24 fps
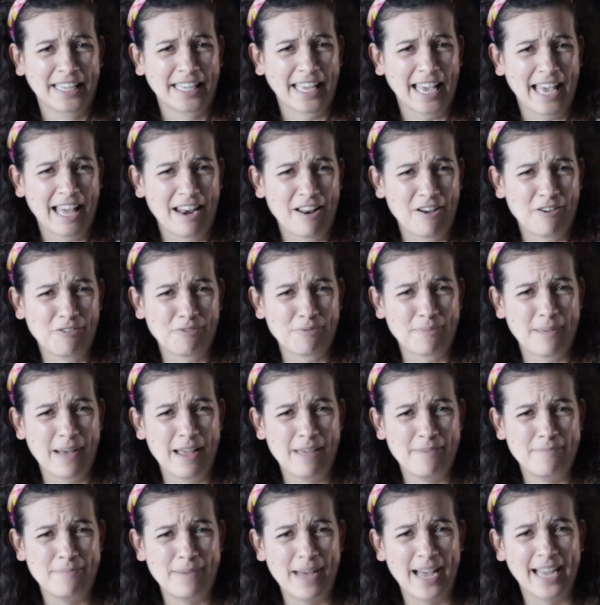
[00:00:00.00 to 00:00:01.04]
Get off
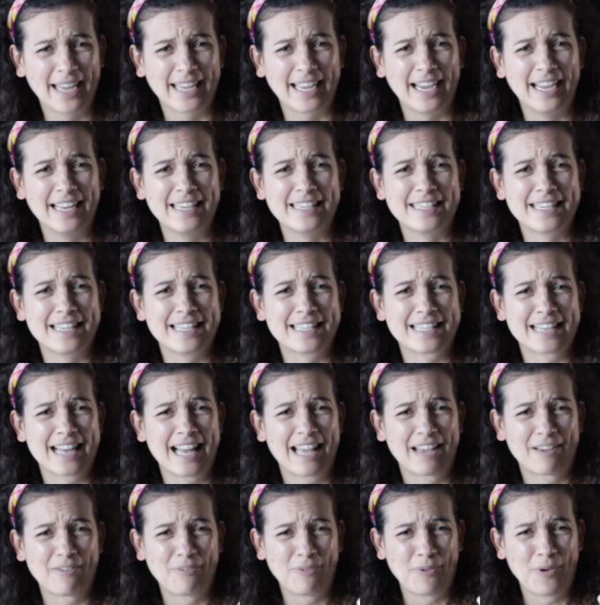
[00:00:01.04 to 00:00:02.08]
my back, I just
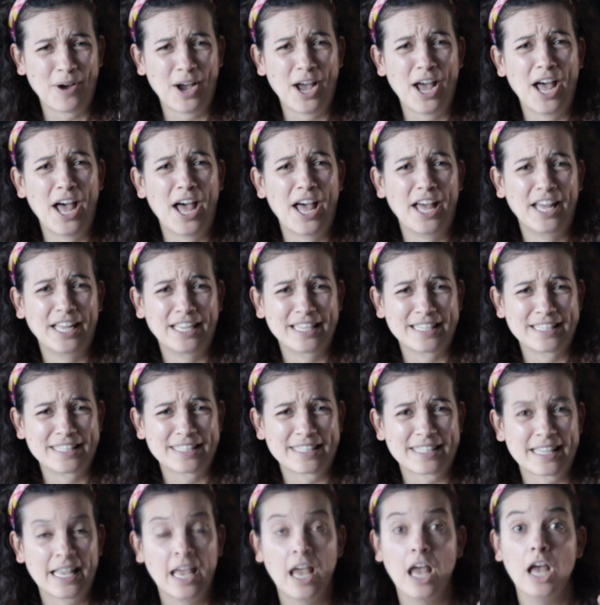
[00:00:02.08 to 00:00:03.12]
like
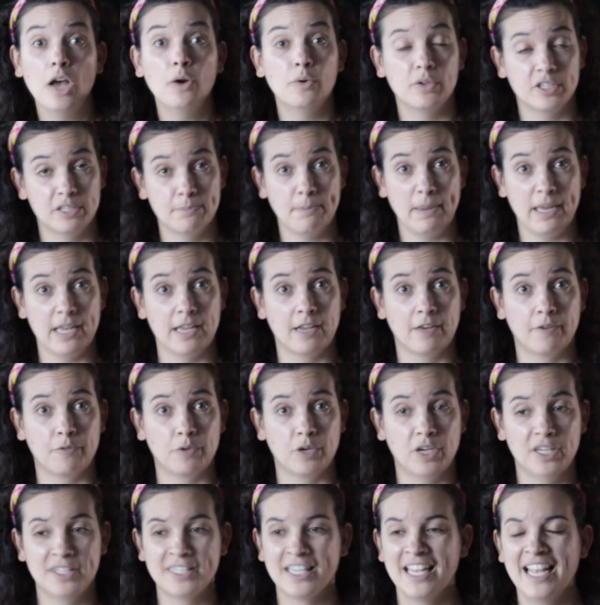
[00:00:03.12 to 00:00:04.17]
words. Oh, speaking of
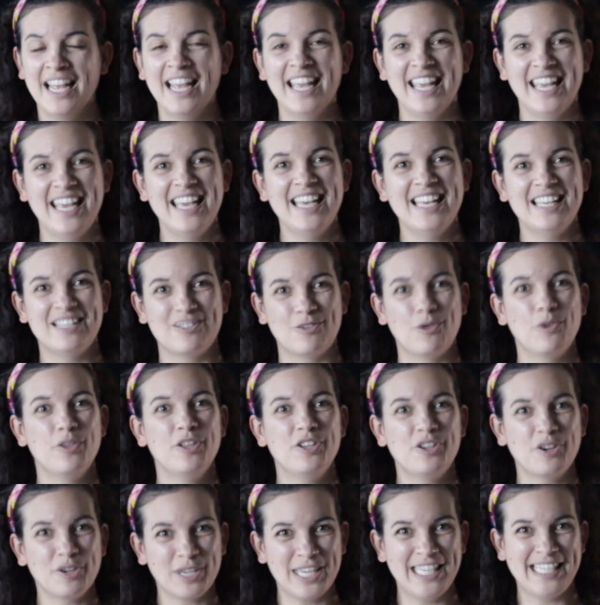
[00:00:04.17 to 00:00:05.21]
words, here is all
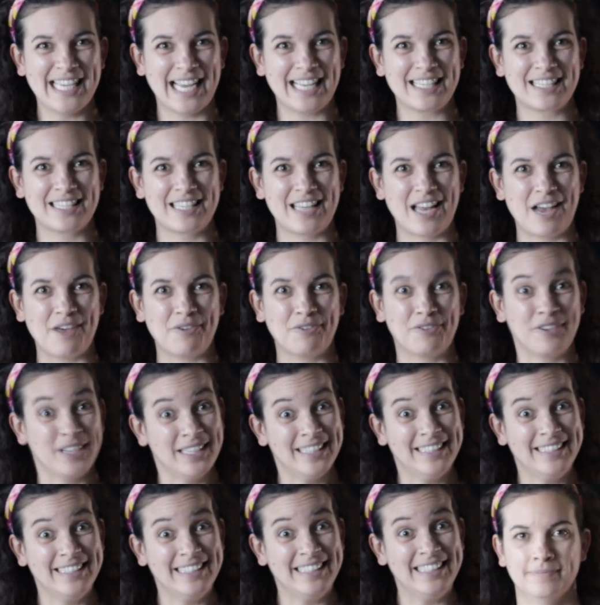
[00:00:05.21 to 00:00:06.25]
the donkey tax stuff.
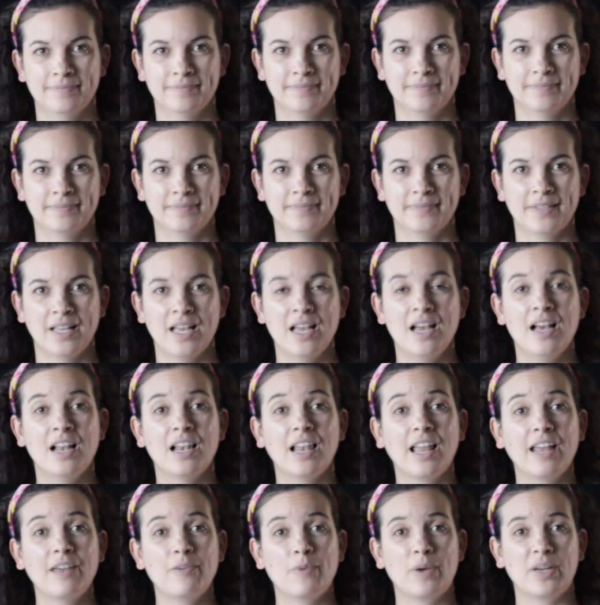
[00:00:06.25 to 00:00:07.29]

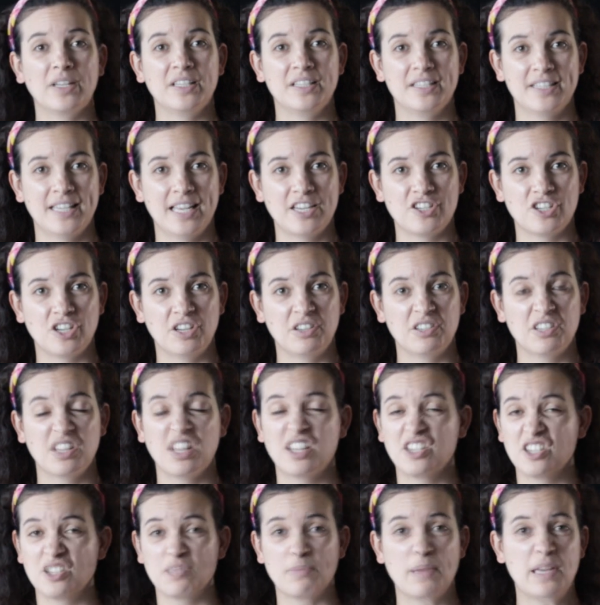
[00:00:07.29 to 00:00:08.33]
Line 1, session, so
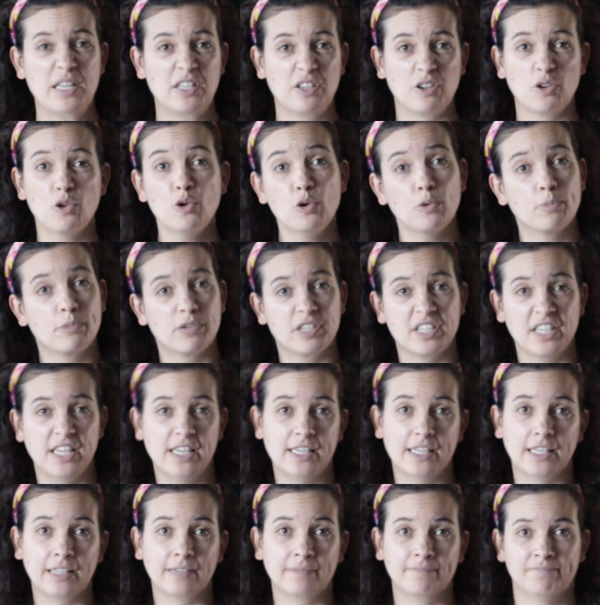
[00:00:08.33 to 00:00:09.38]
that just means a court
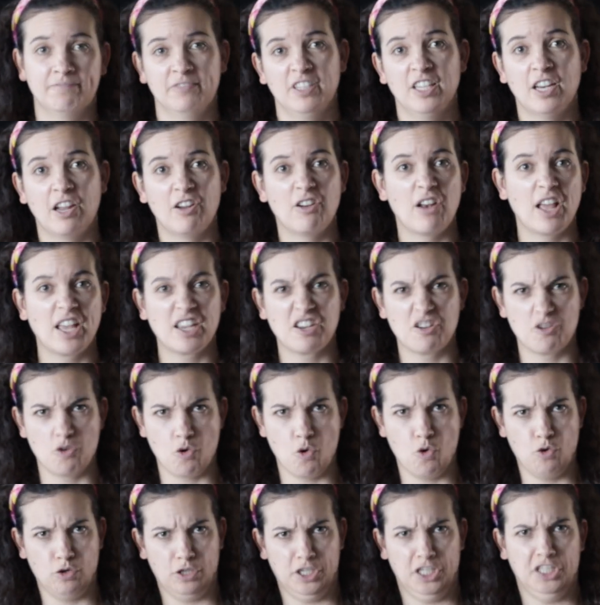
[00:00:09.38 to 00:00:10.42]
proceeding. You know,
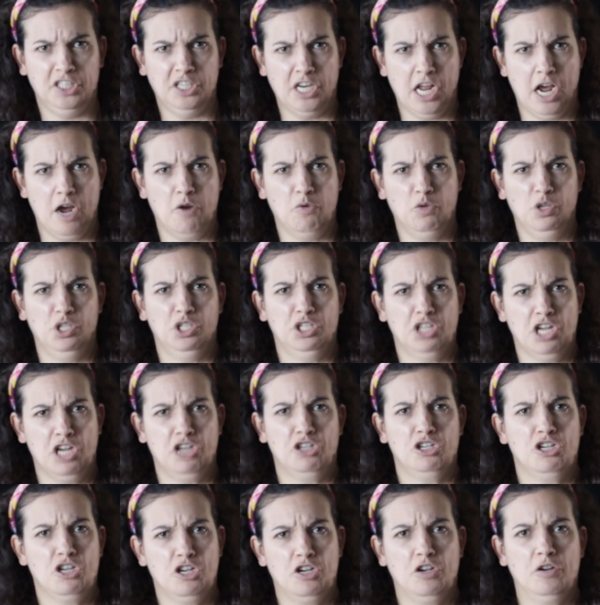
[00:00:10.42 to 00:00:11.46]
like, court is now in
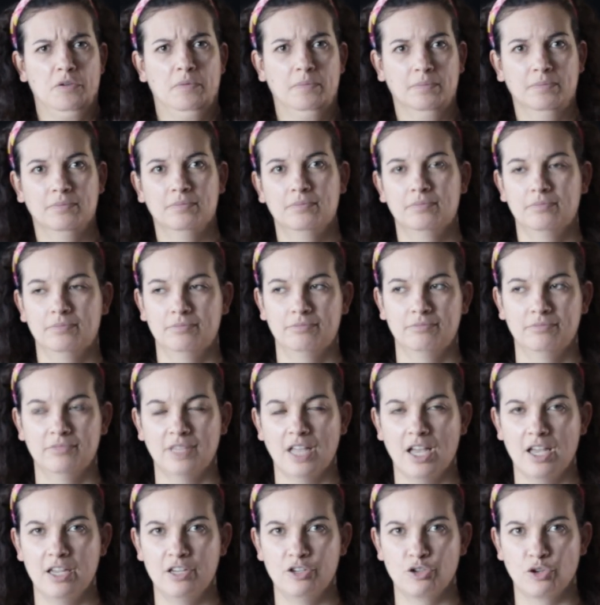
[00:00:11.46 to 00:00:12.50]
session.
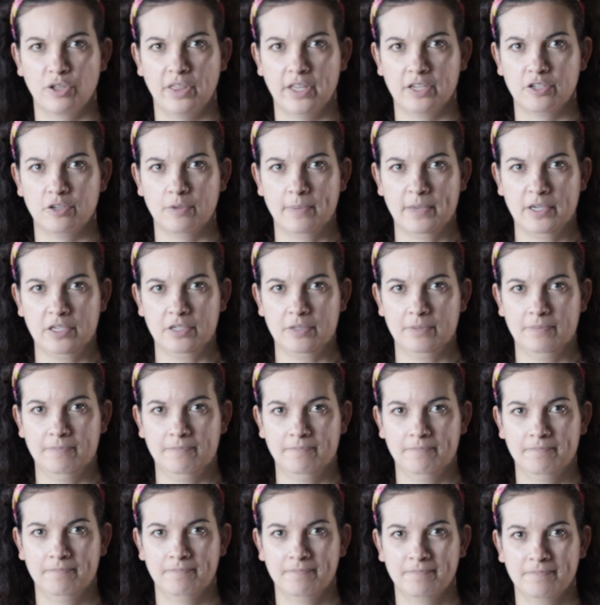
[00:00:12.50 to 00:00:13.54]
I enjoyed that too much.
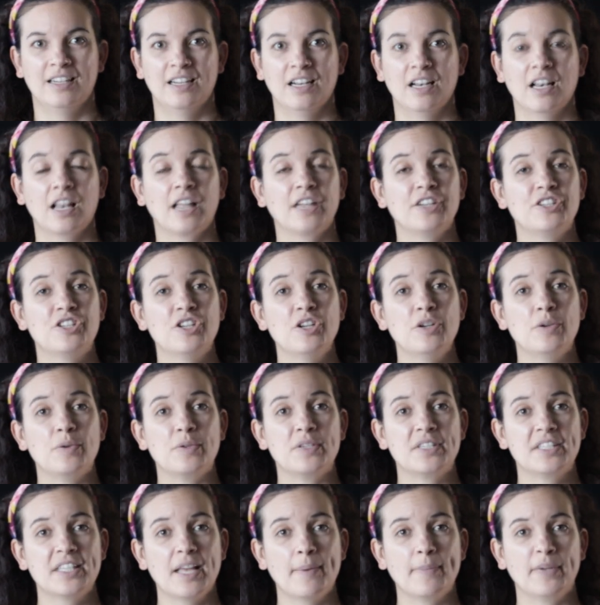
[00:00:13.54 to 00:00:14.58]
Line
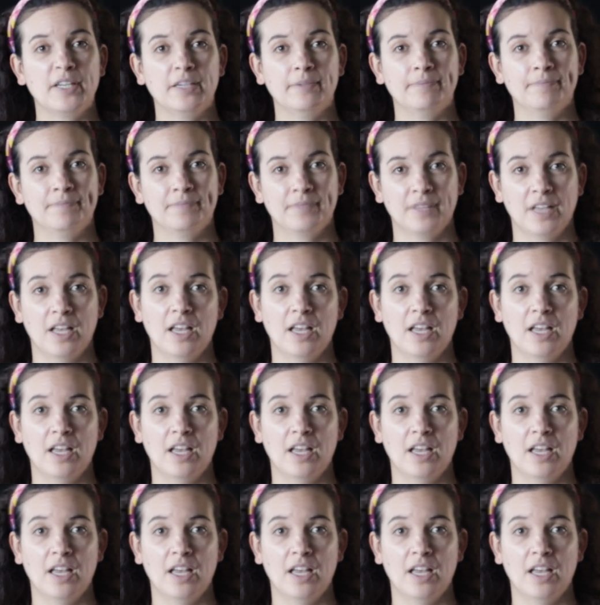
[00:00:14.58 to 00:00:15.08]
2, summon.